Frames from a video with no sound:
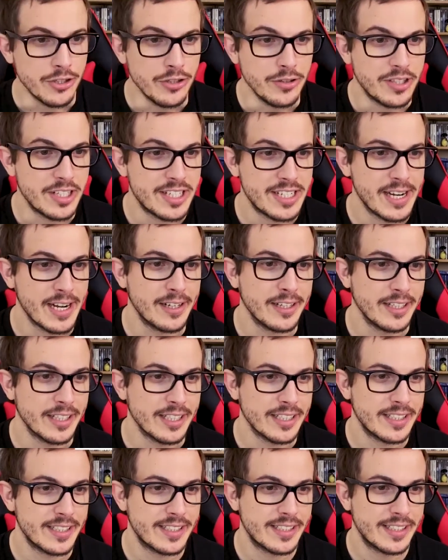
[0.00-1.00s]
Nuke
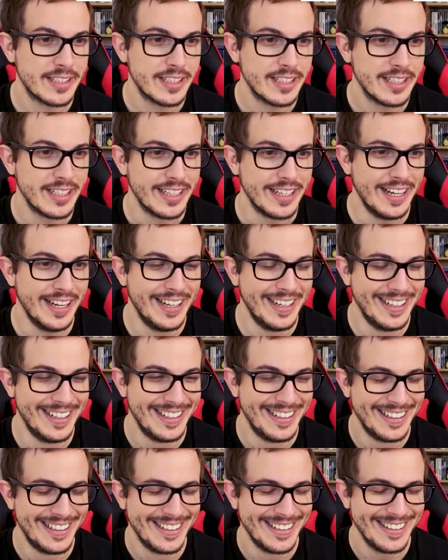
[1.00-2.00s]
Terrorist.
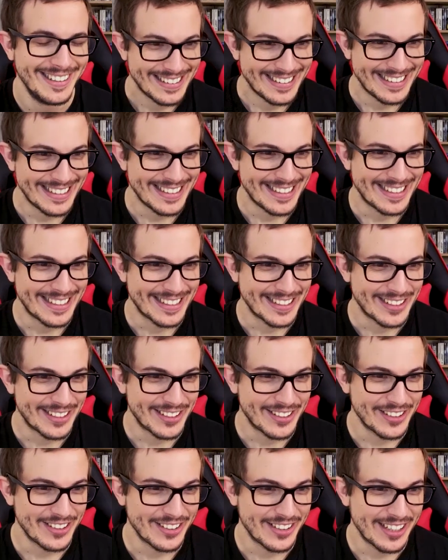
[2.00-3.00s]
Jesus
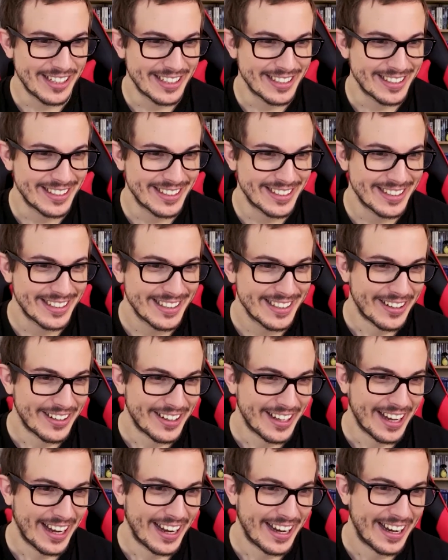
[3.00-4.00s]
Christ.
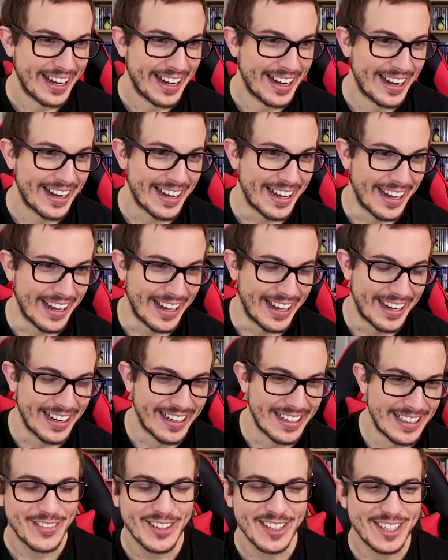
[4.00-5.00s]
Okay, uh,
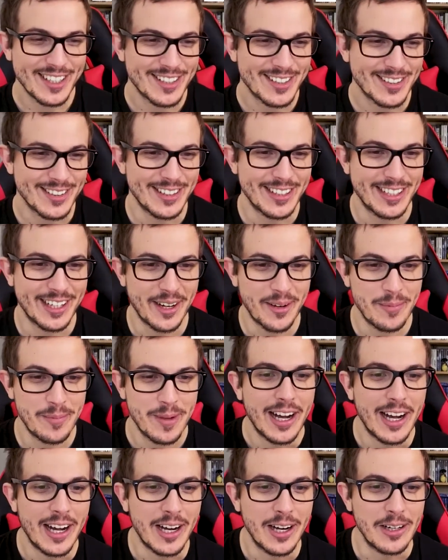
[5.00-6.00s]
funny screen name.
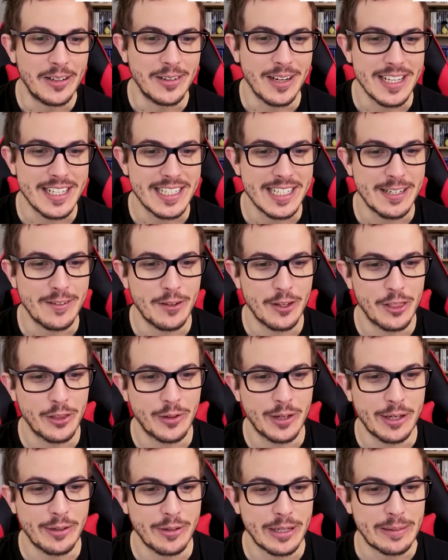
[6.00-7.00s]
Uh, Resident Evil
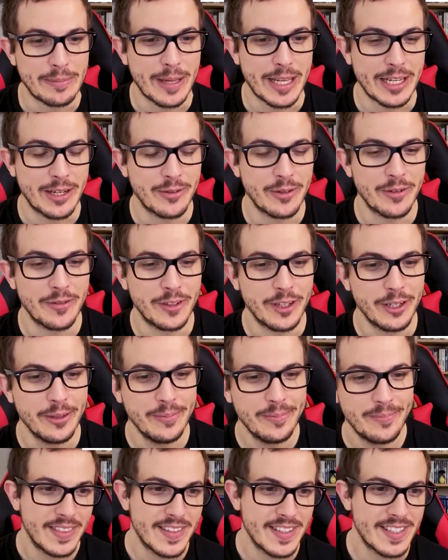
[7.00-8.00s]
three Remake review.
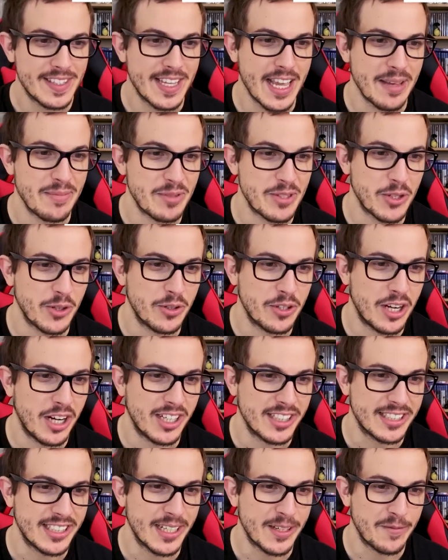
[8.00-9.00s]
This game stole
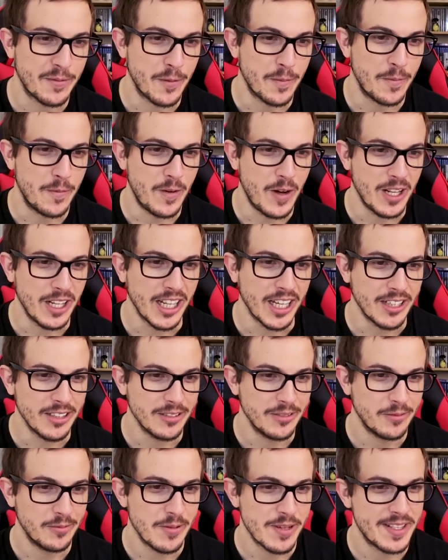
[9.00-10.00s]
content from
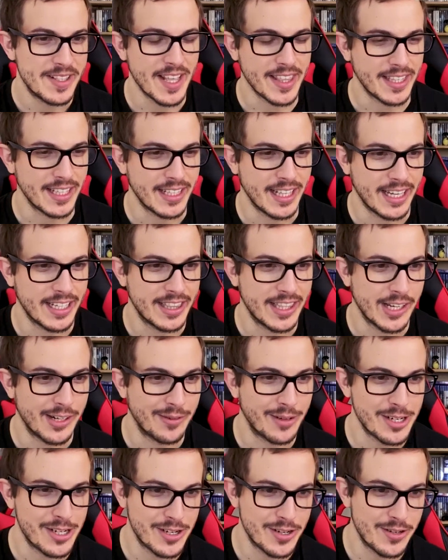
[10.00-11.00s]
Fallout, was nothing like the
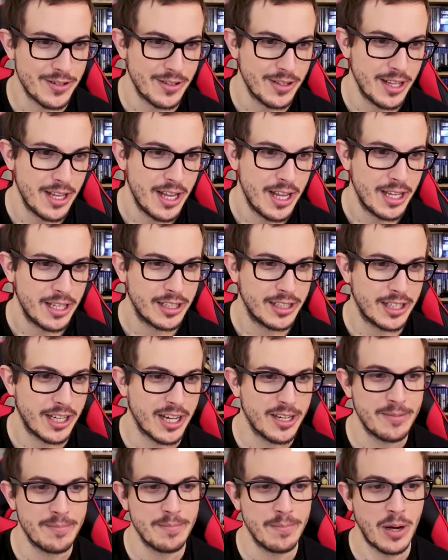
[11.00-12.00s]
original,
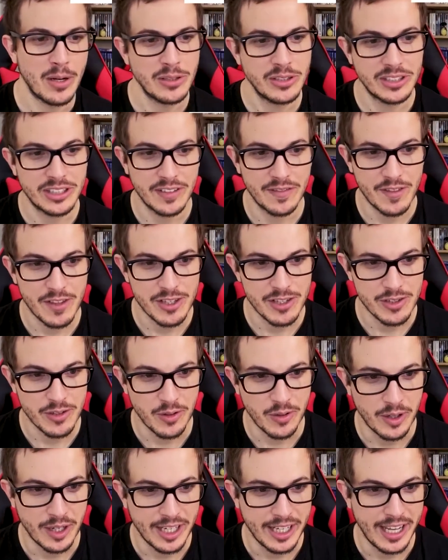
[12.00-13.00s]
cut most of the
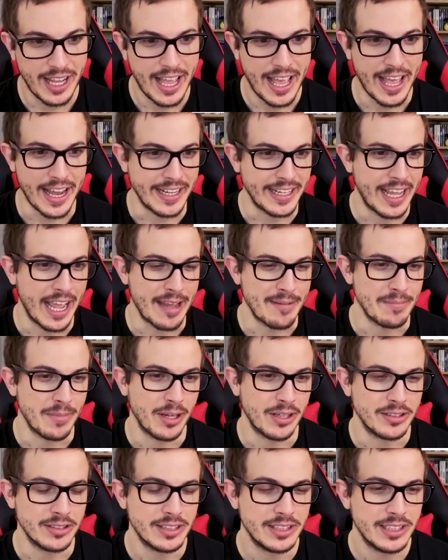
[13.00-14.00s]
story and game
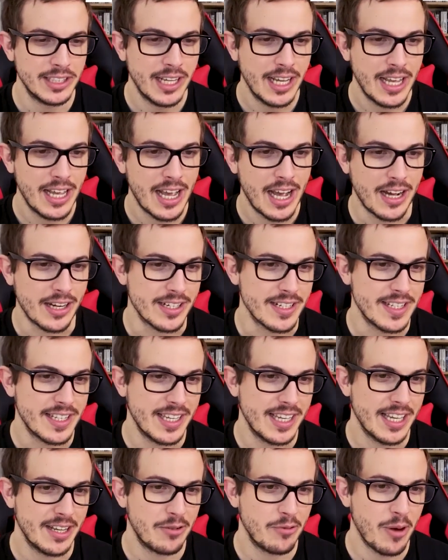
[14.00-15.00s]
modes, How does
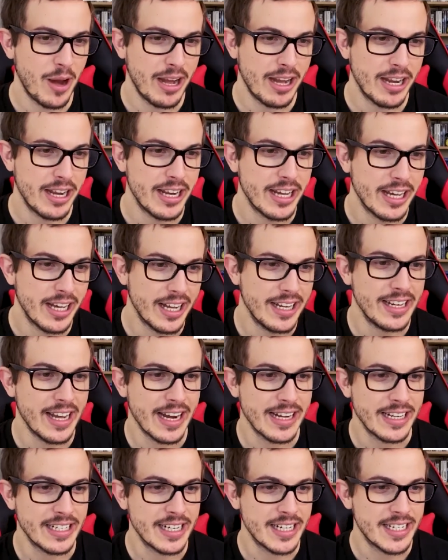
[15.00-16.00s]
it get rated a
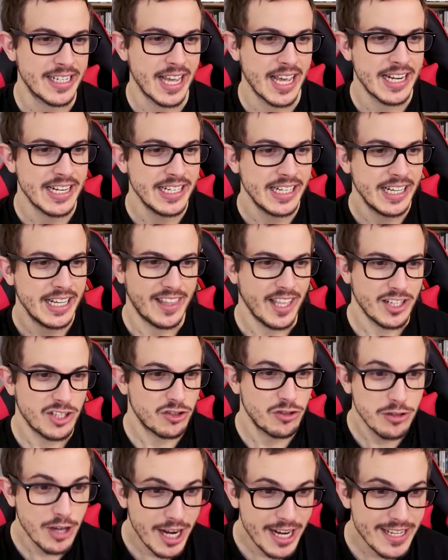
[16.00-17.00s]
nine out of ten? That's
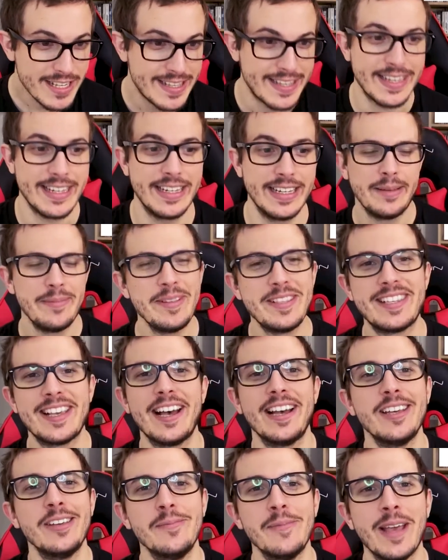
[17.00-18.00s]
crazy. Let me
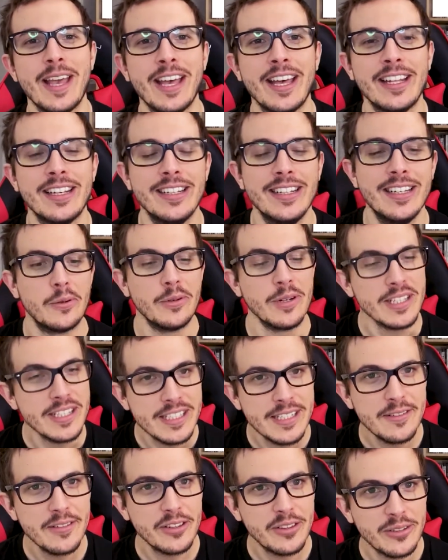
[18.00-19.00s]
tell you, man,
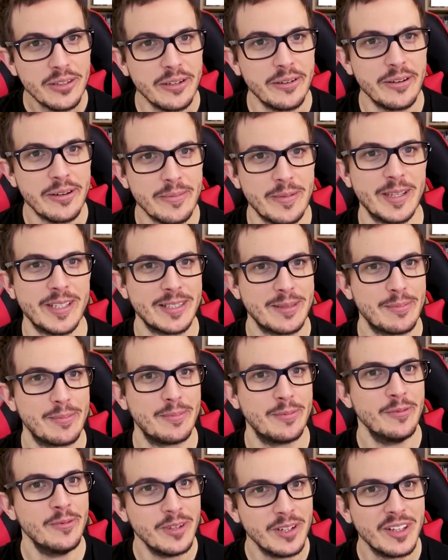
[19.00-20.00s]
Resident Evil three Remake's
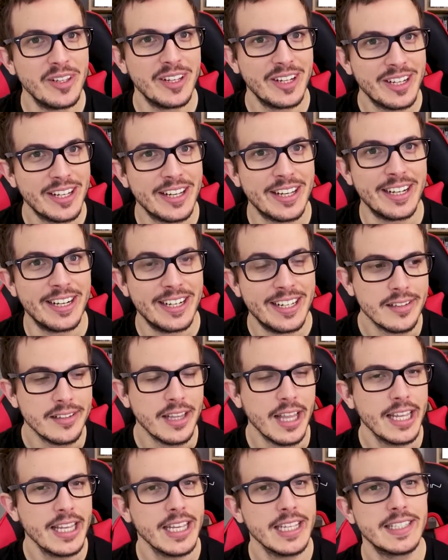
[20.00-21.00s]
really good.
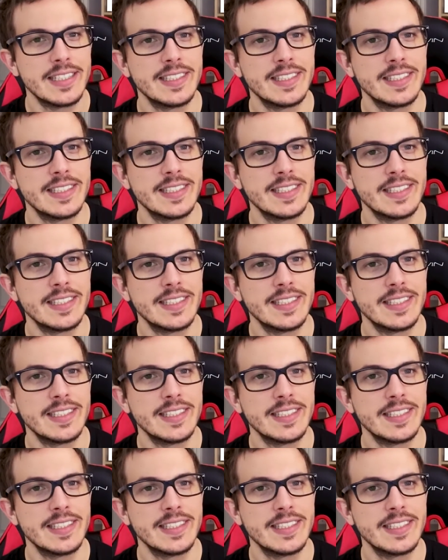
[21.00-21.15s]
Like I